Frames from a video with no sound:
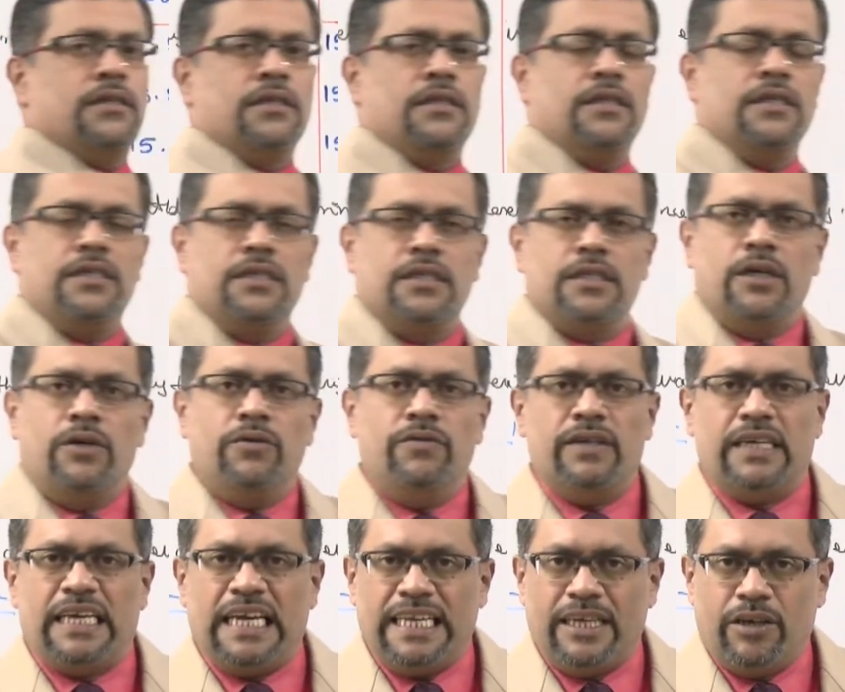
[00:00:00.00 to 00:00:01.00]
This is how
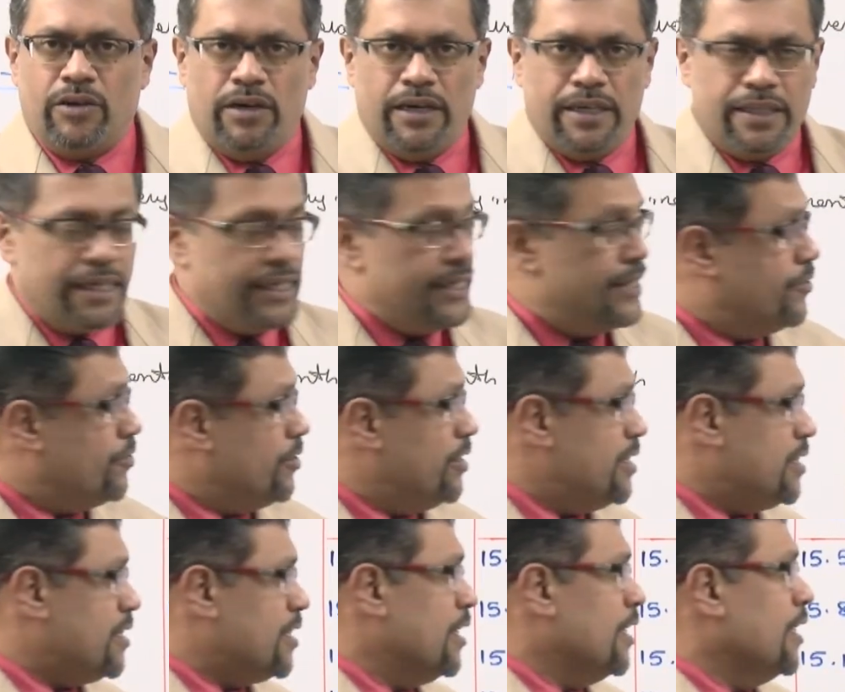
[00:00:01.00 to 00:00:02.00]
we calculate the
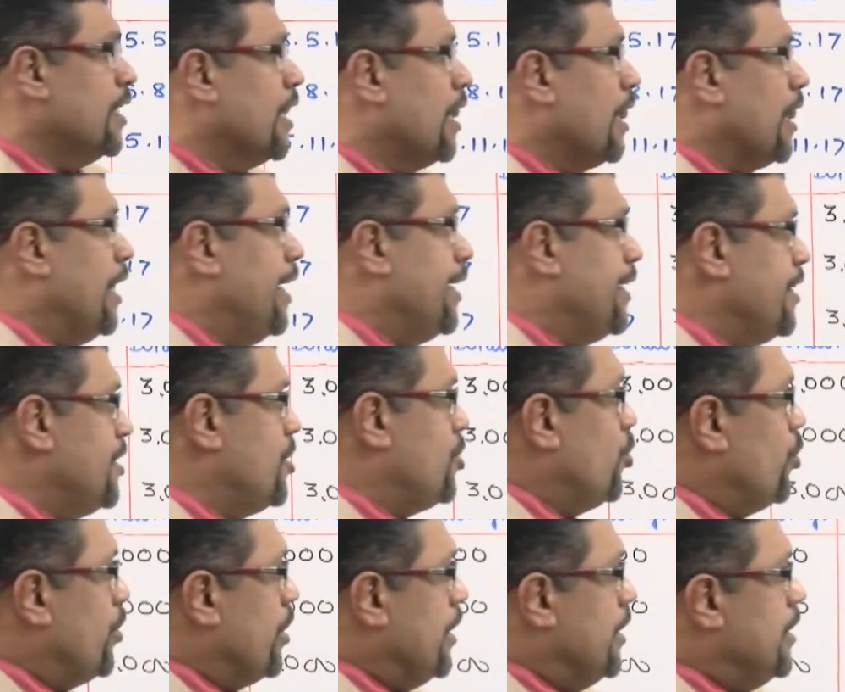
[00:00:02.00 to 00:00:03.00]
interest. Let us
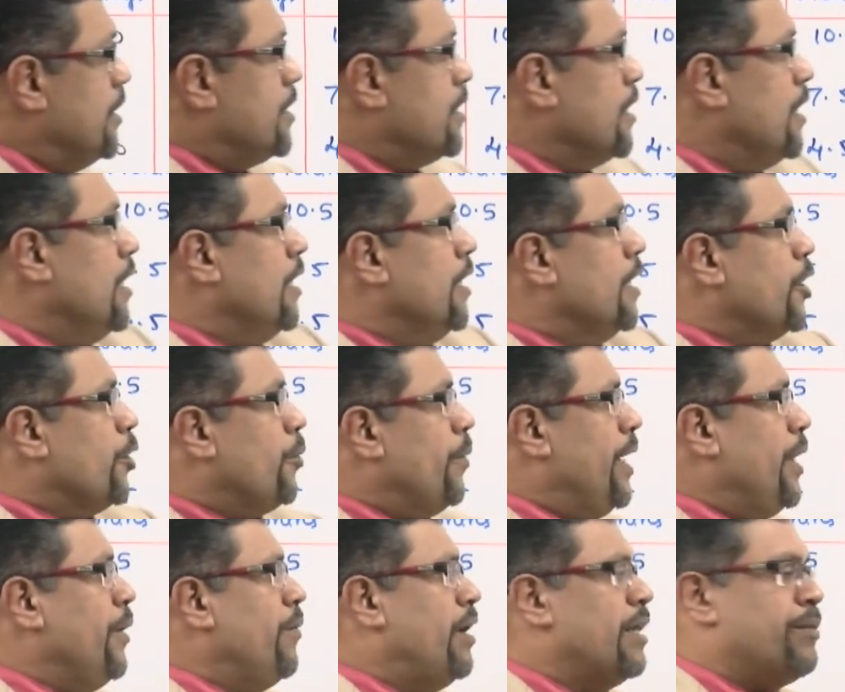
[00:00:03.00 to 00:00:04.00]
total is
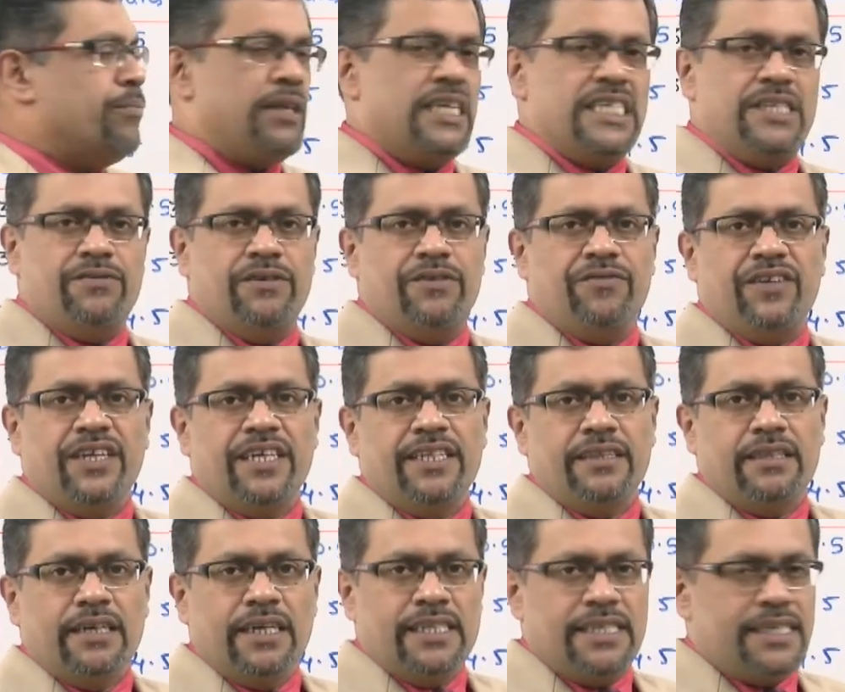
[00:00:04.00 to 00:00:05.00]
21 plus
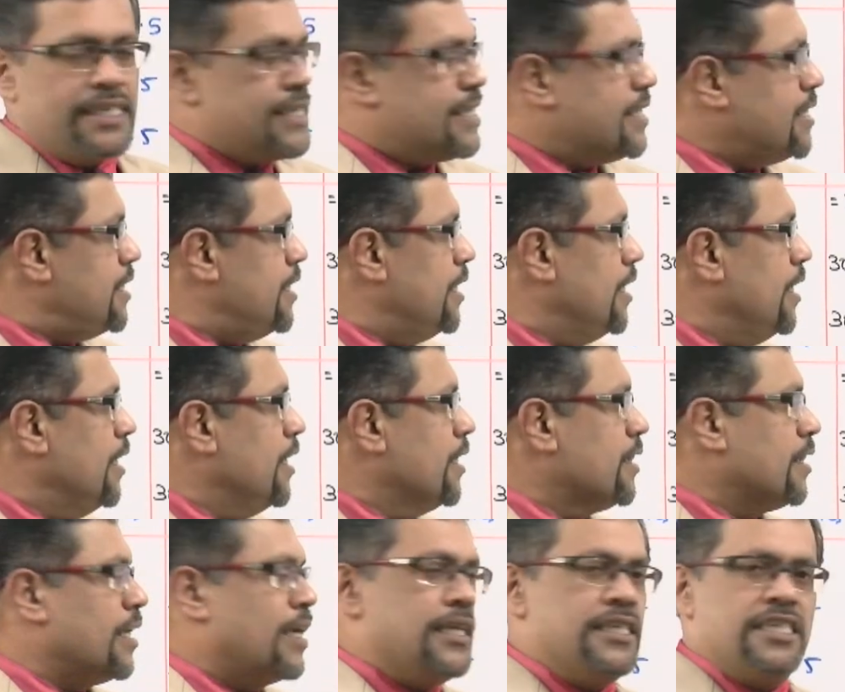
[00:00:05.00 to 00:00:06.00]
15, 36.
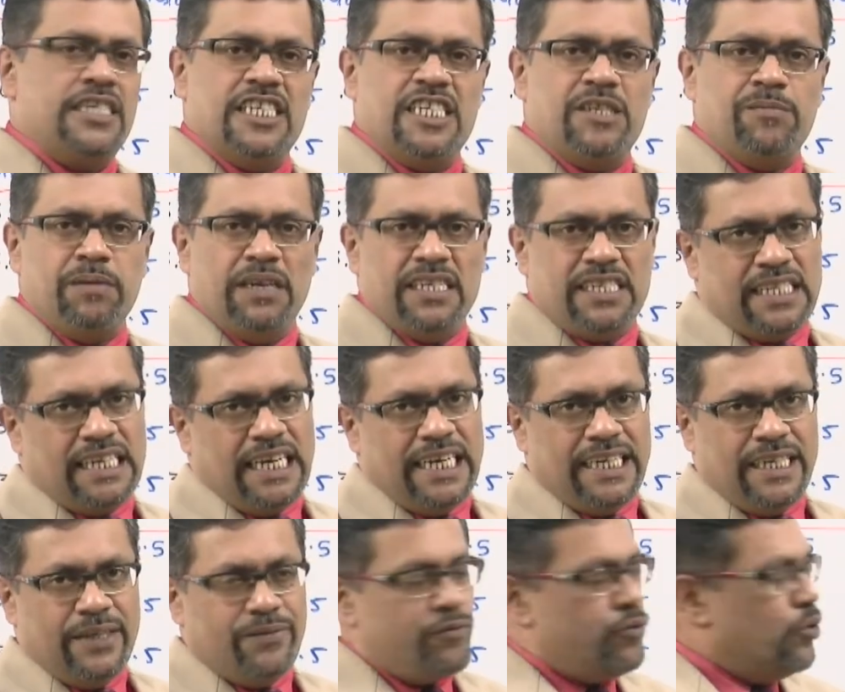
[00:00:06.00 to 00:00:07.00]
36 plus
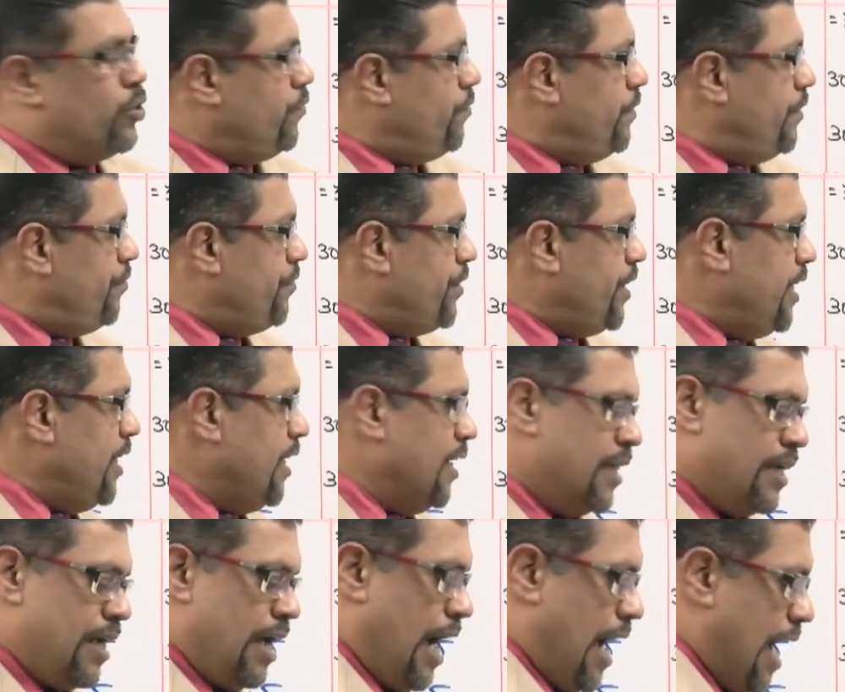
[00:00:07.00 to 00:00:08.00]
90, 450
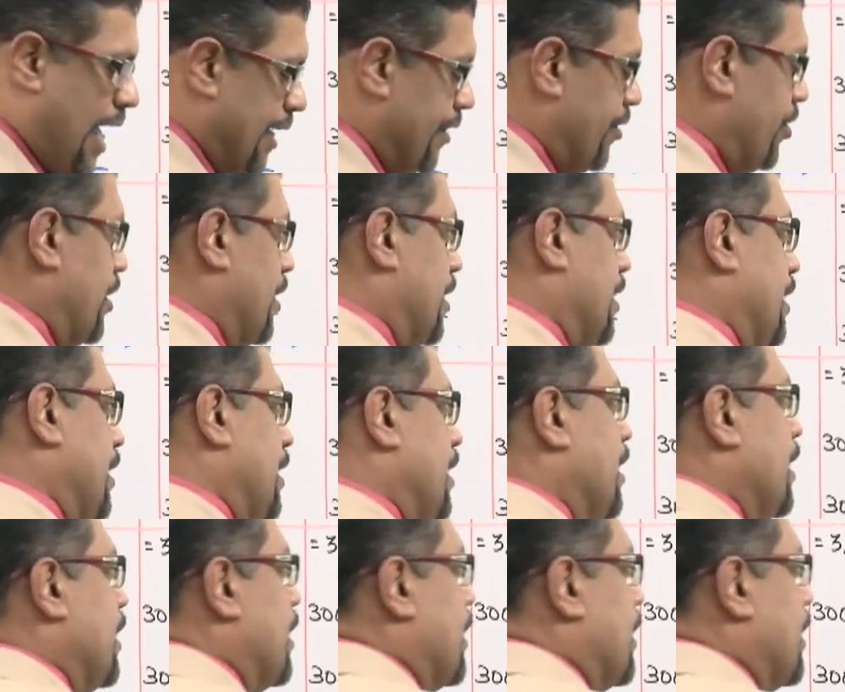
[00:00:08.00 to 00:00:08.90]
and 30.